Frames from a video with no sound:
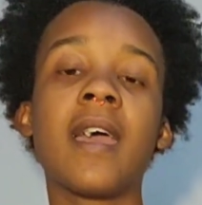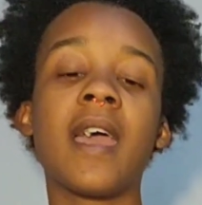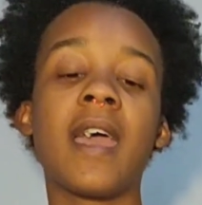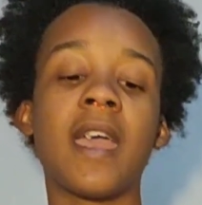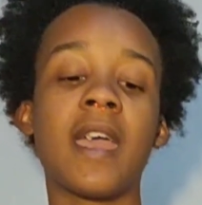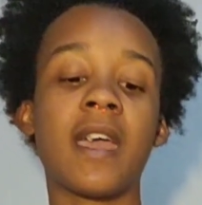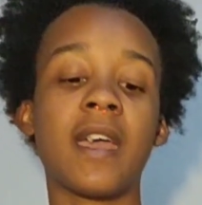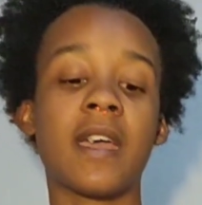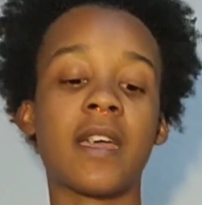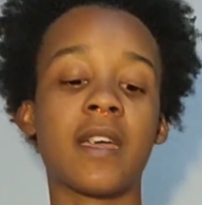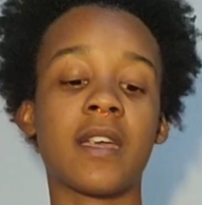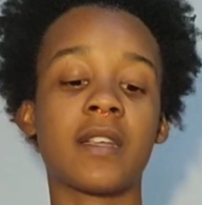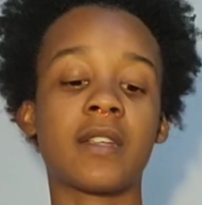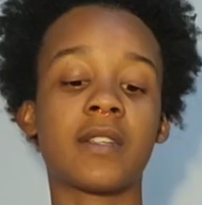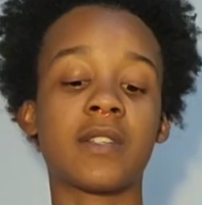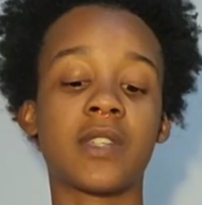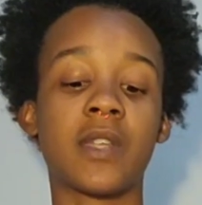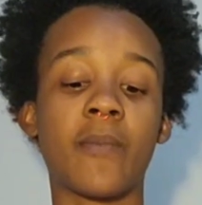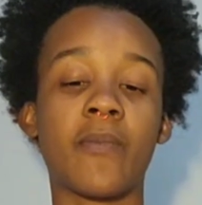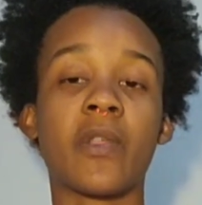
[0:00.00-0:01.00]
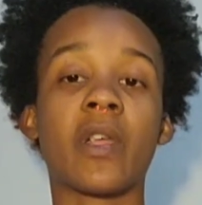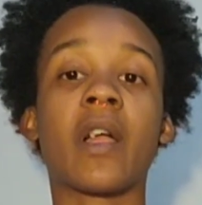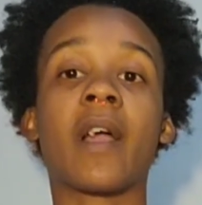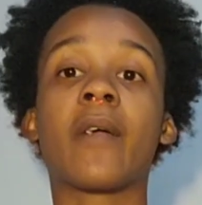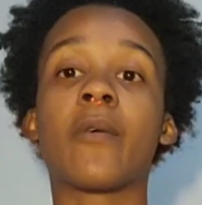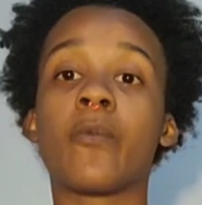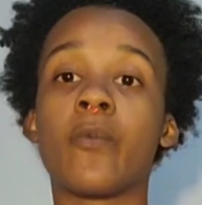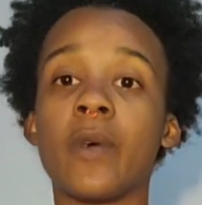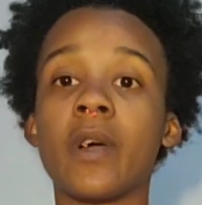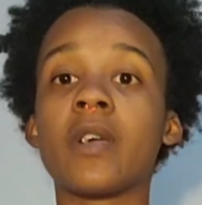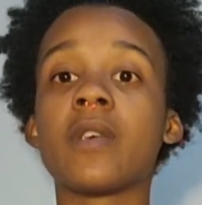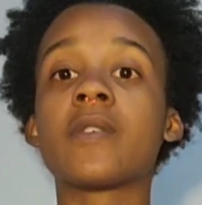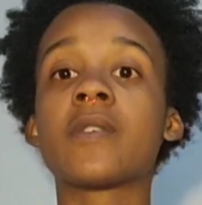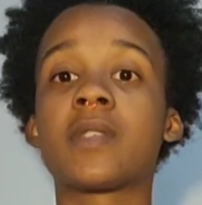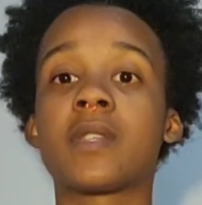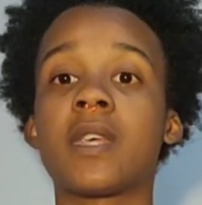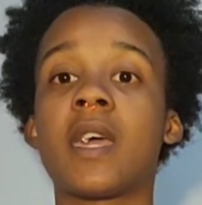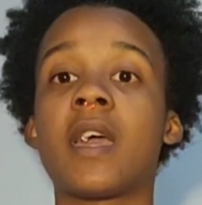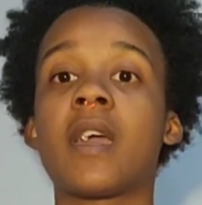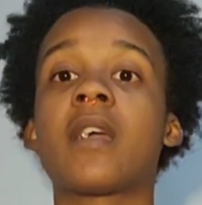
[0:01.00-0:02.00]
And something I will
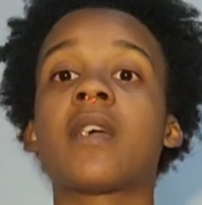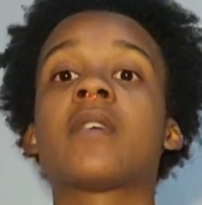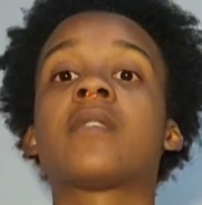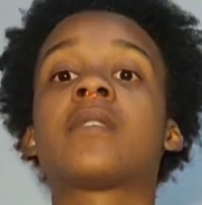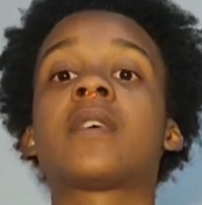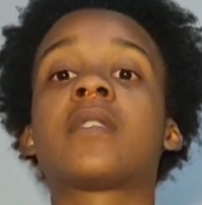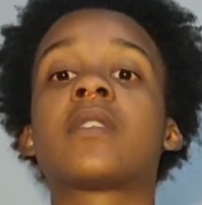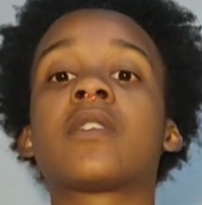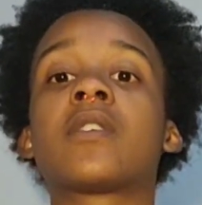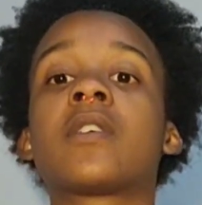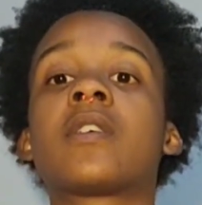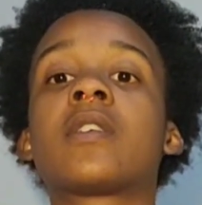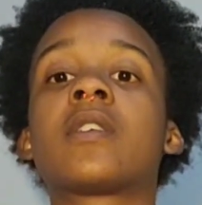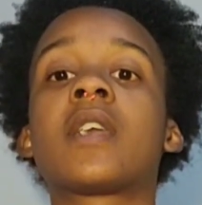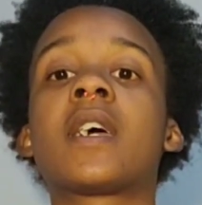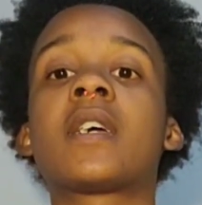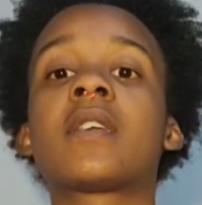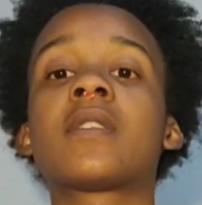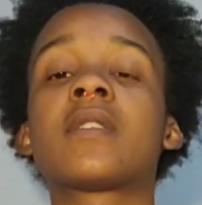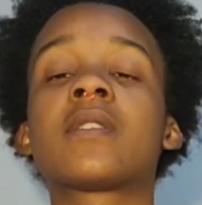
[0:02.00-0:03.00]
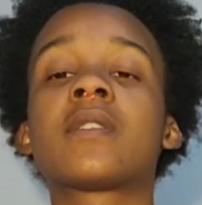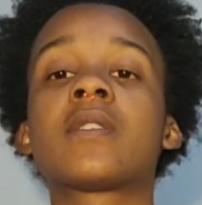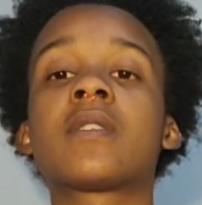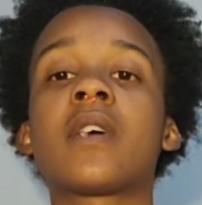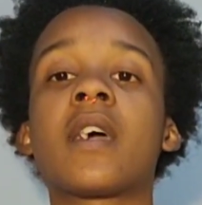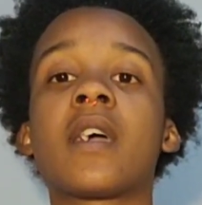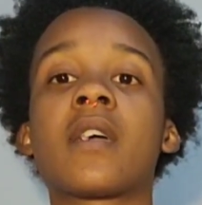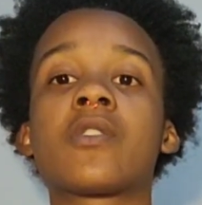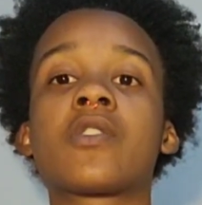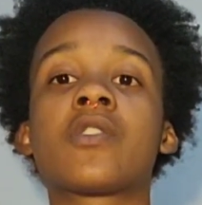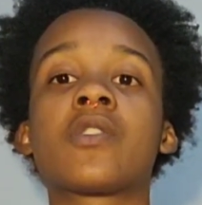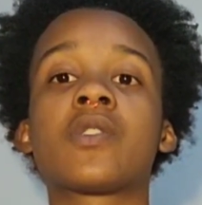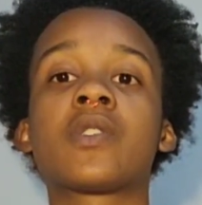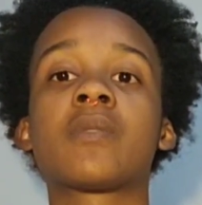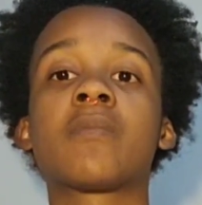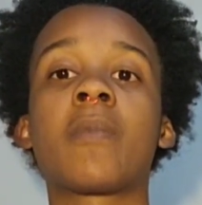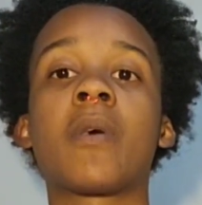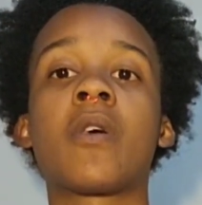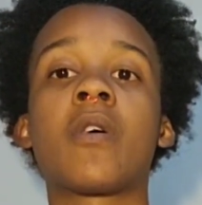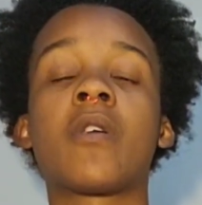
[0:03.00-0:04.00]
say is that the Goodnight's extra
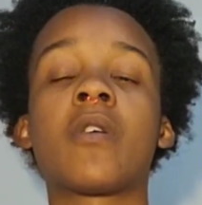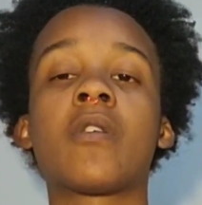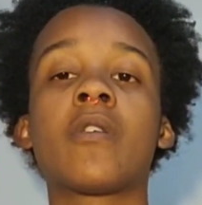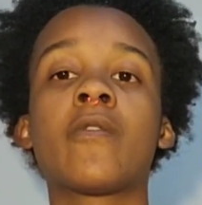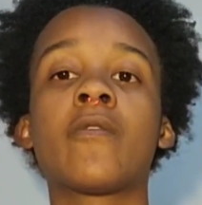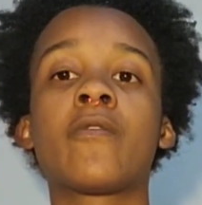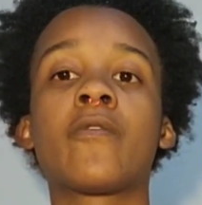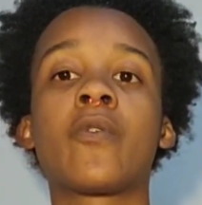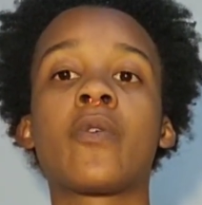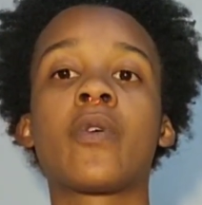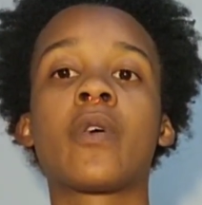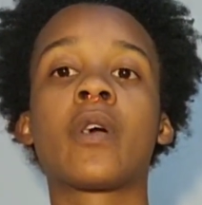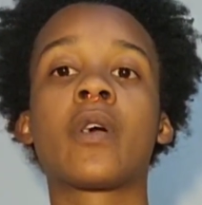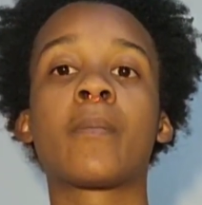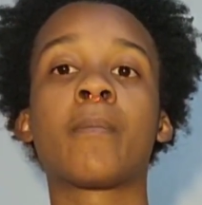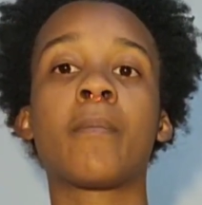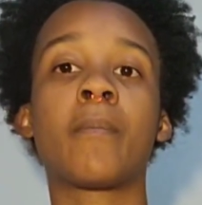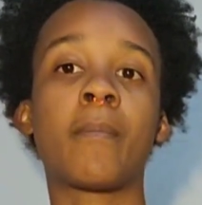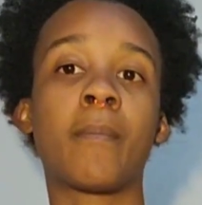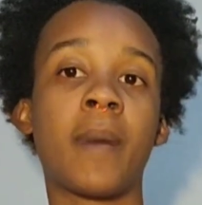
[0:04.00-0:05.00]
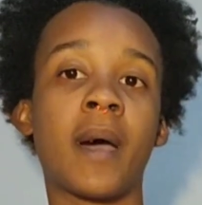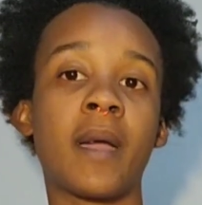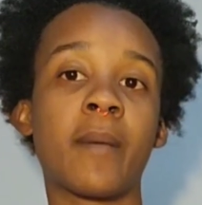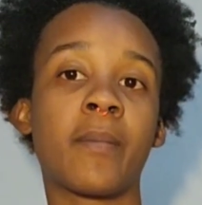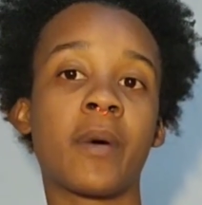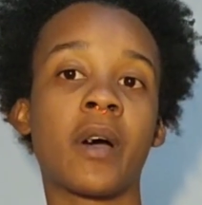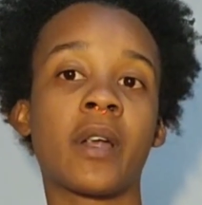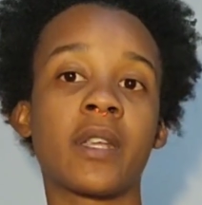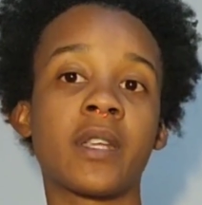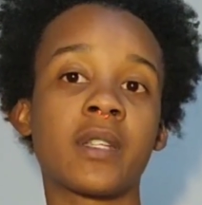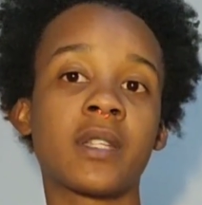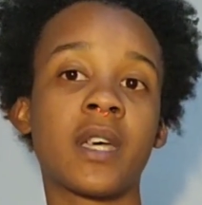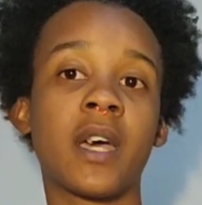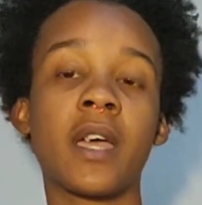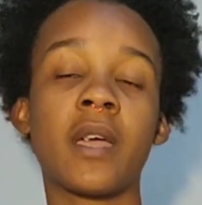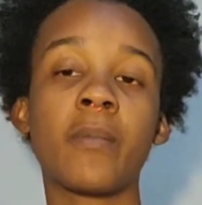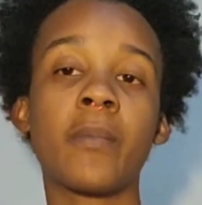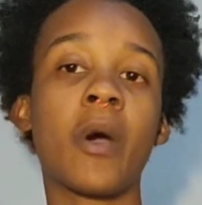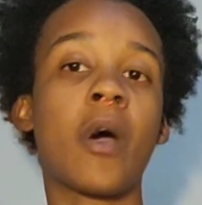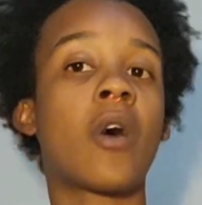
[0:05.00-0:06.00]
small for my body
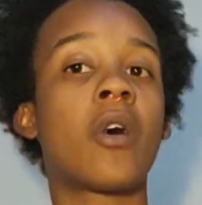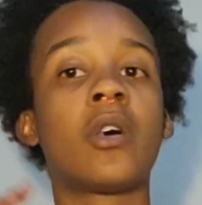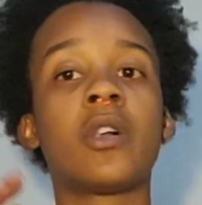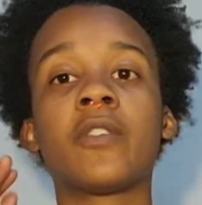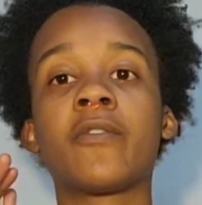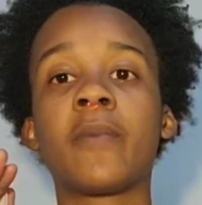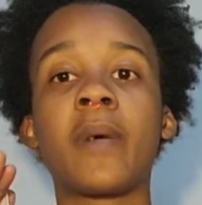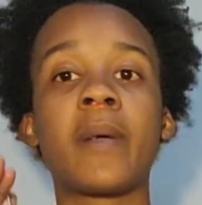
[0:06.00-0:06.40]
type, all of my